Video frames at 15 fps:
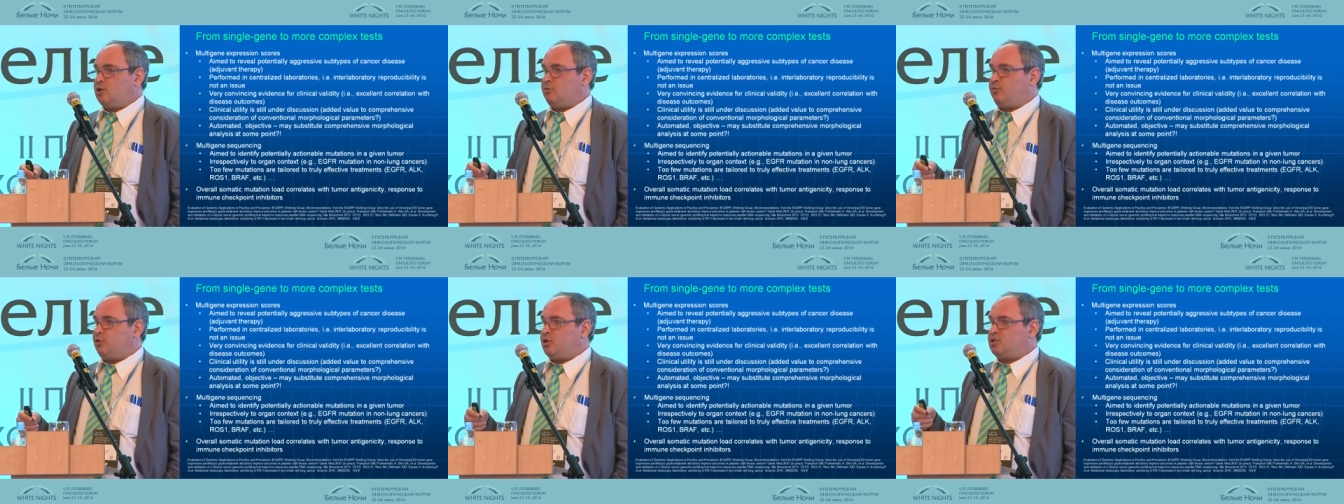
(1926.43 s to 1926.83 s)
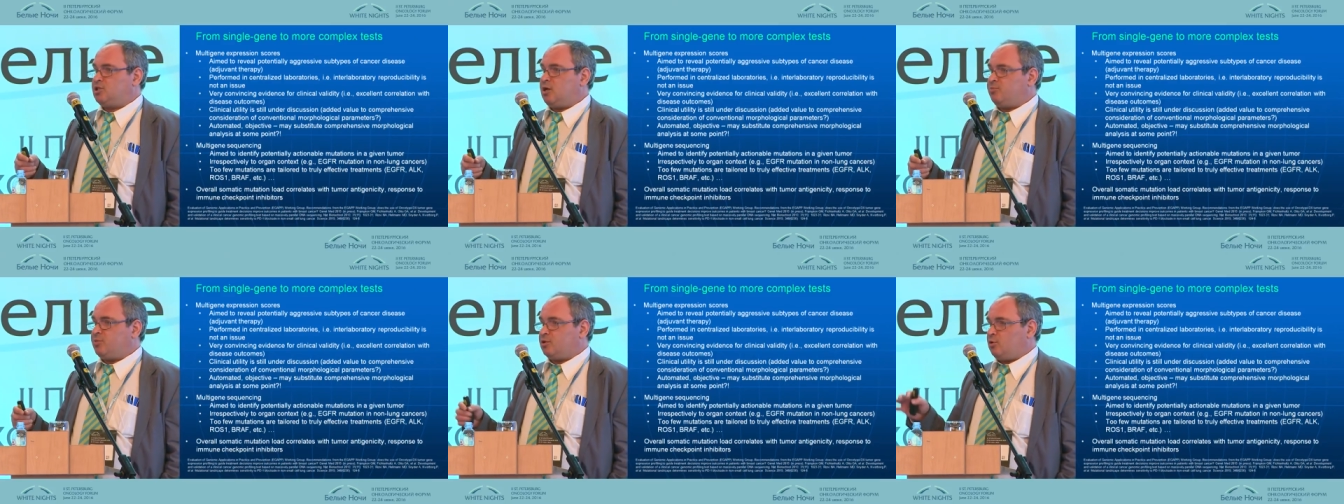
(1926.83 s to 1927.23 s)
For
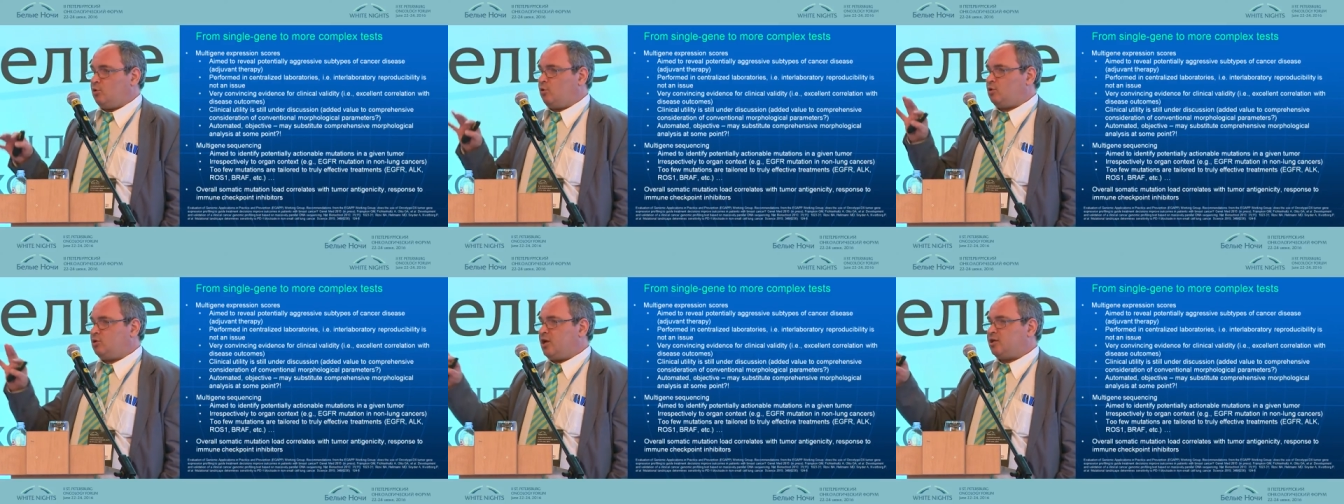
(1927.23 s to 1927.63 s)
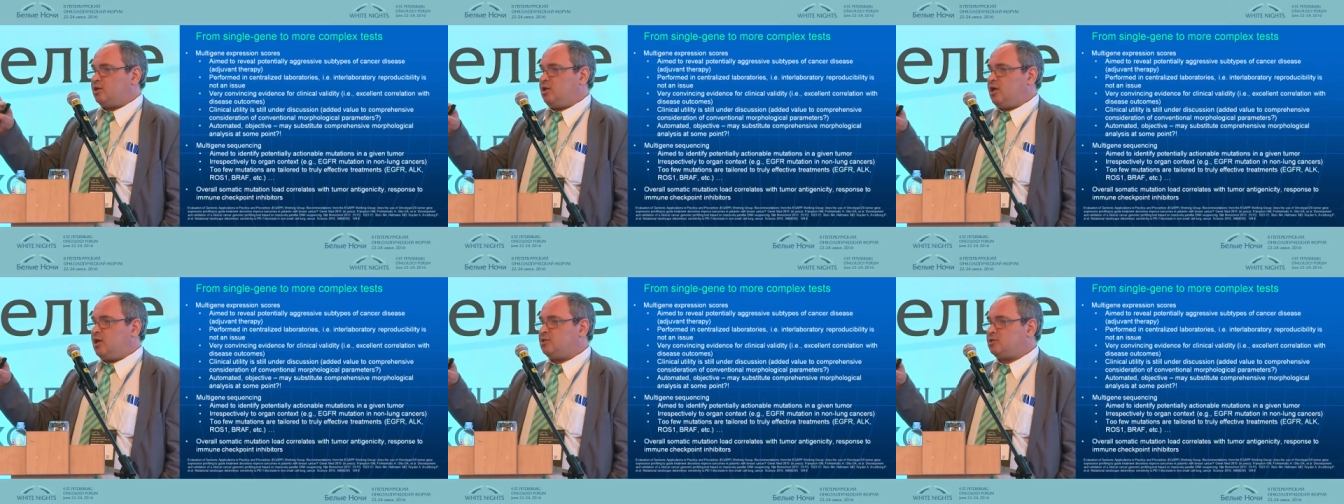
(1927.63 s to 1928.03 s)
example, all lung
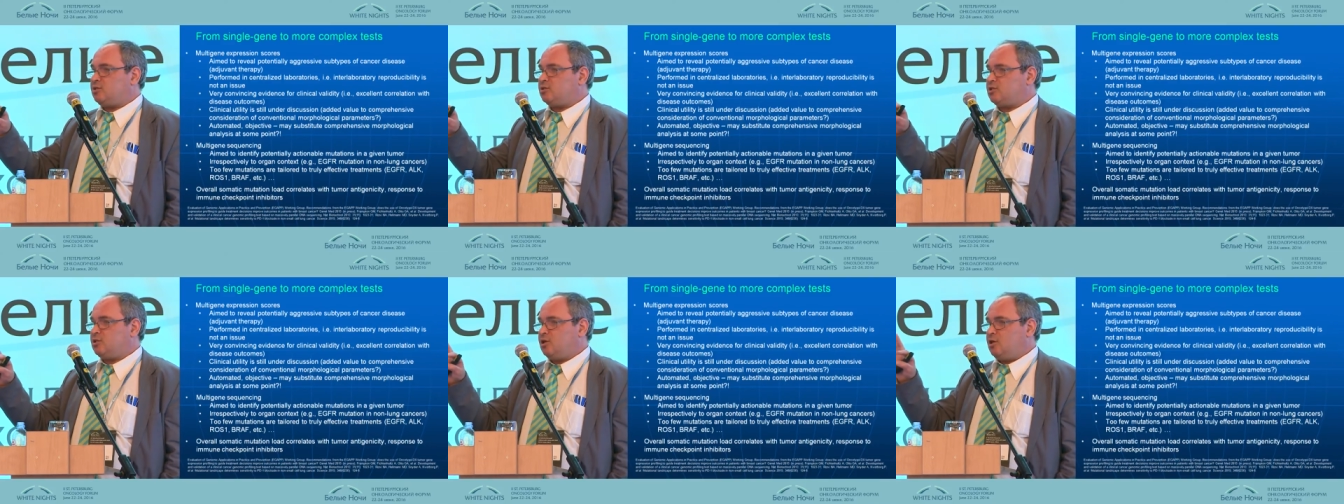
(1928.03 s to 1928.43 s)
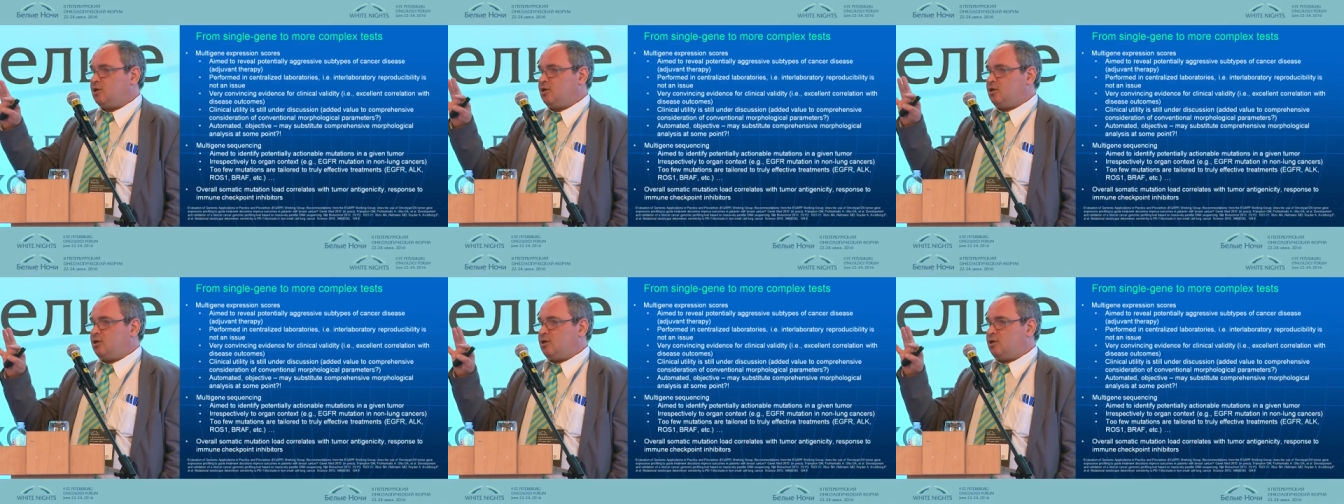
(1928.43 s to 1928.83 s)
cancers,
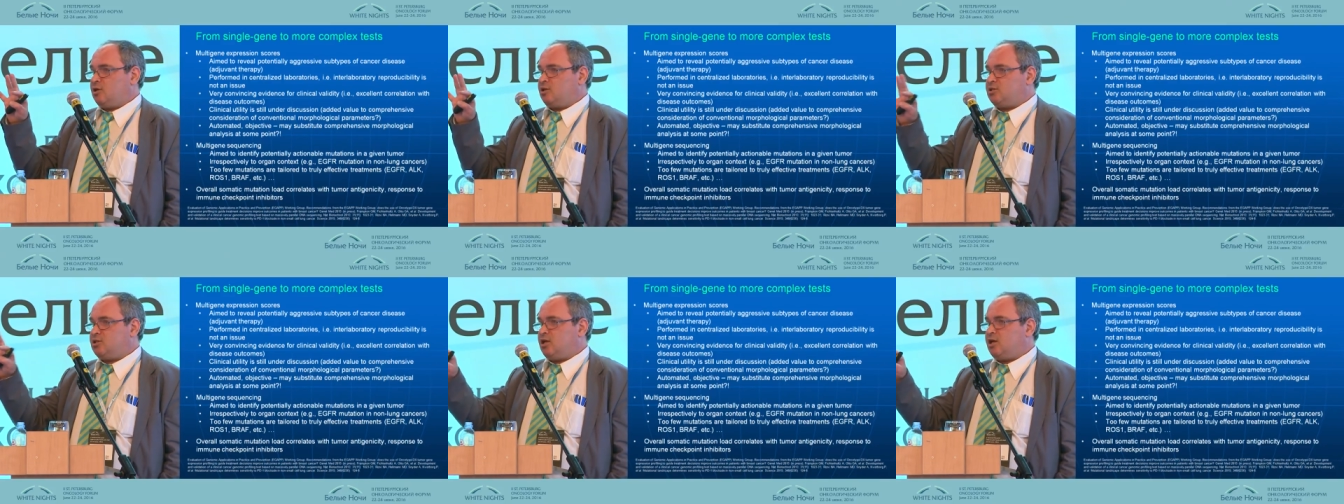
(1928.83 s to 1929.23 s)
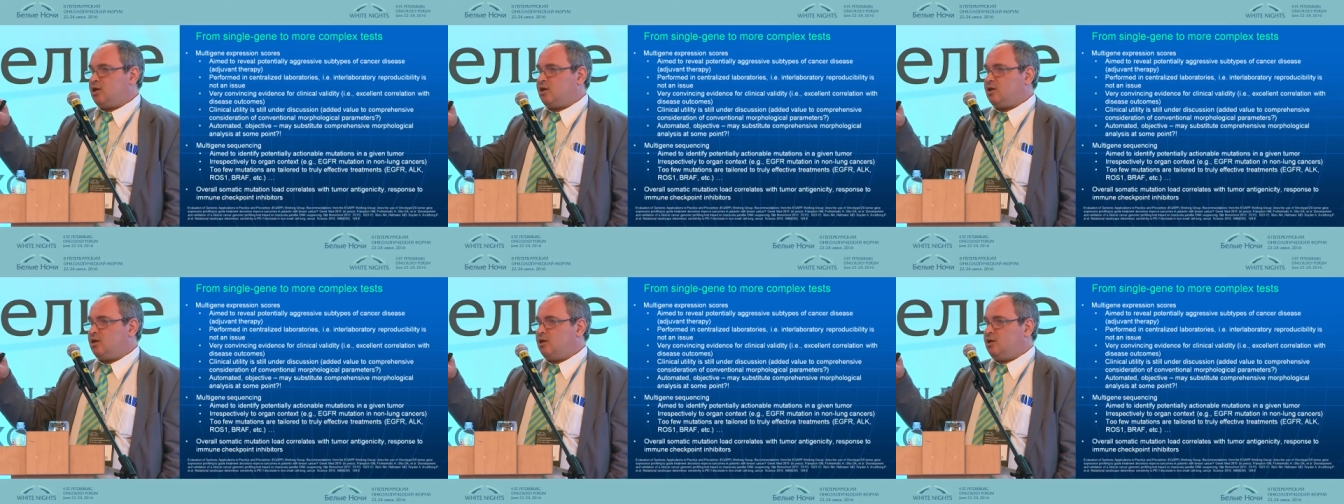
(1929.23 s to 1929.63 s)
they
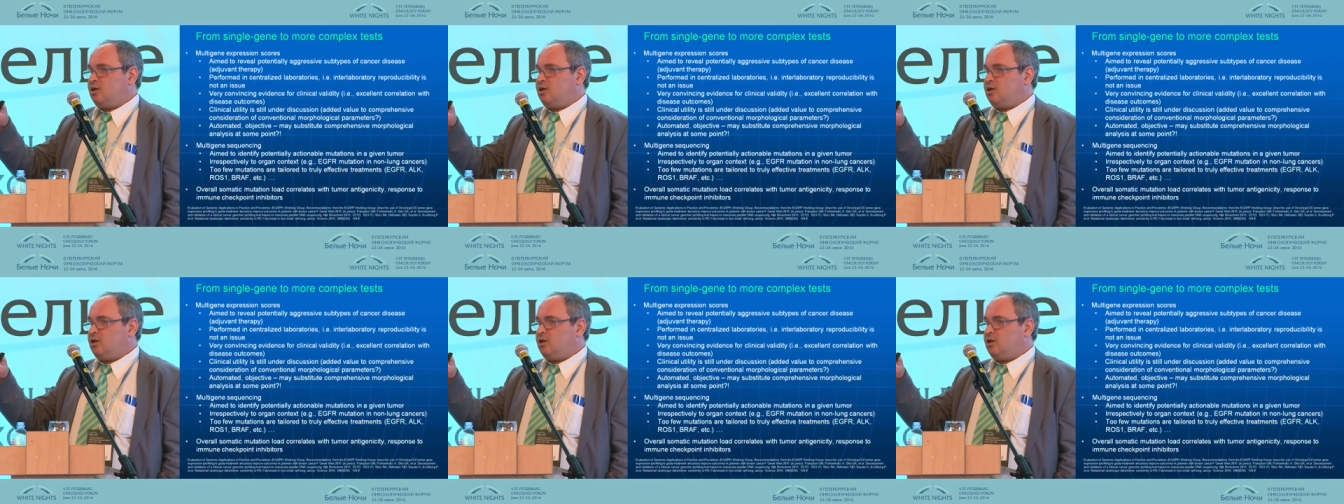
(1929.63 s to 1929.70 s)
are